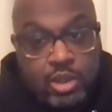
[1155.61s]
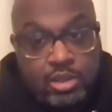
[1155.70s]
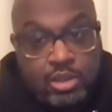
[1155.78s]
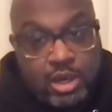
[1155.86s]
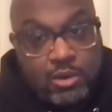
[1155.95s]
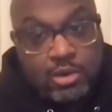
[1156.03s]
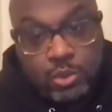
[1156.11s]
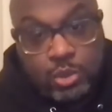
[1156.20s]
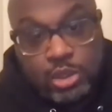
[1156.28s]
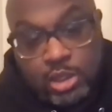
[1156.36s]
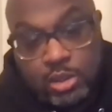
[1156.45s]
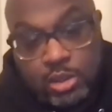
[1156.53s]
Terrence
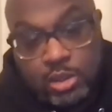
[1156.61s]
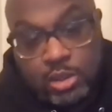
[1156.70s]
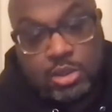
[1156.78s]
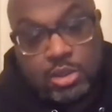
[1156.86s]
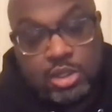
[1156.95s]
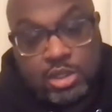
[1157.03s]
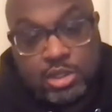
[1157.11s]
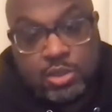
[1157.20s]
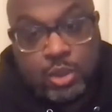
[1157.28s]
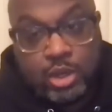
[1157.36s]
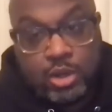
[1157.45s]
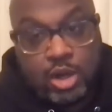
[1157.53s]
Williams, Justin
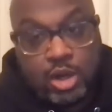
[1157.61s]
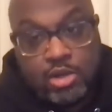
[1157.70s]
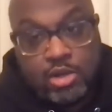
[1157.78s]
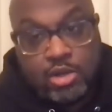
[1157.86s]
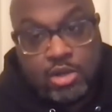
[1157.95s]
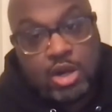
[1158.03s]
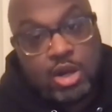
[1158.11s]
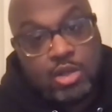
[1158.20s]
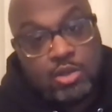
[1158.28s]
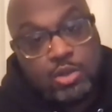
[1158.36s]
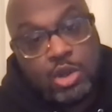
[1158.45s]
Ware, and Andre Charles.